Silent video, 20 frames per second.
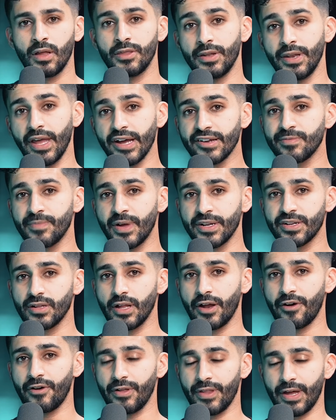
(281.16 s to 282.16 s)
The next mental
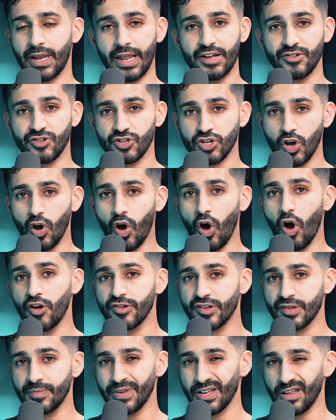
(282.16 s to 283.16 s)
error that has
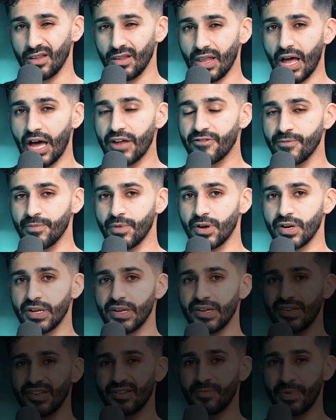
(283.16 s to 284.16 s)
cost me a lot of
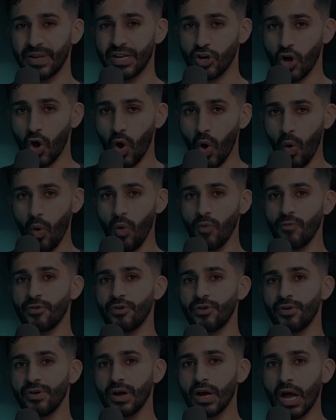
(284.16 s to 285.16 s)
money is being
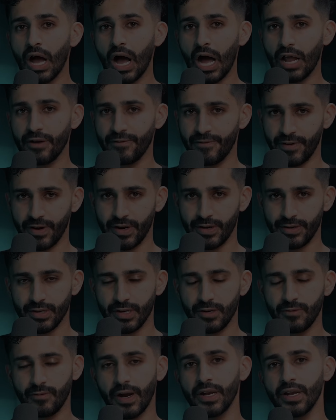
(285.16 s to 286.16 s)
overconfident,
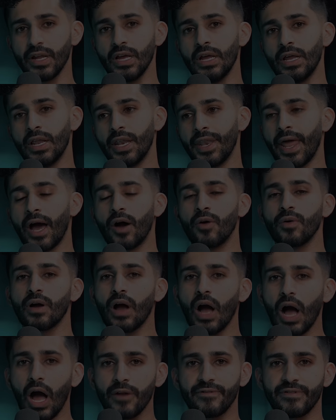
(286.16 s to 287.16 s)
right? Now,
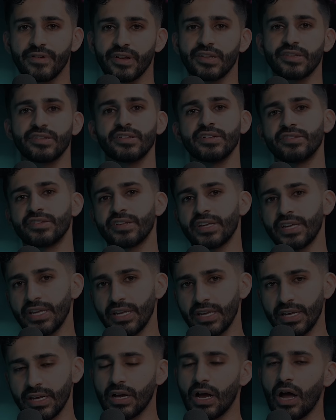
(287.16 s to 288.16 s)
confidence is
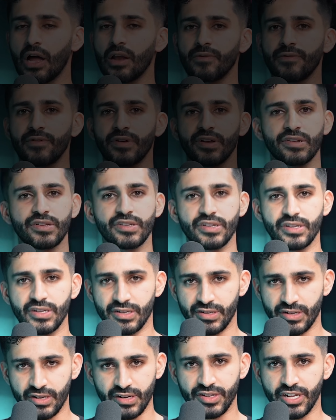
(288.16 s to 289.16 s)
key. Confidence
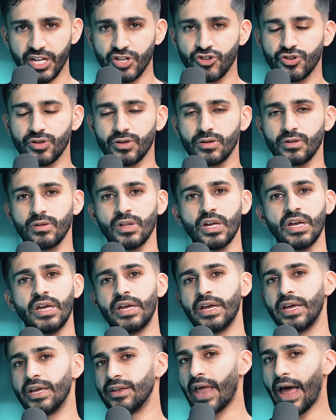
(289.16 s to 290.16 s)
is essential
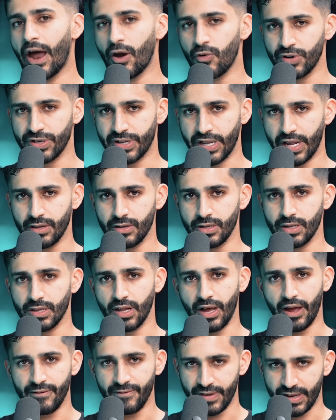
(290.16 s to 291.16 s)
in our daily
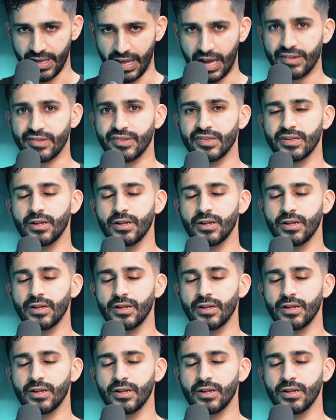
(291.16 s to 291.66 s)
life, yes,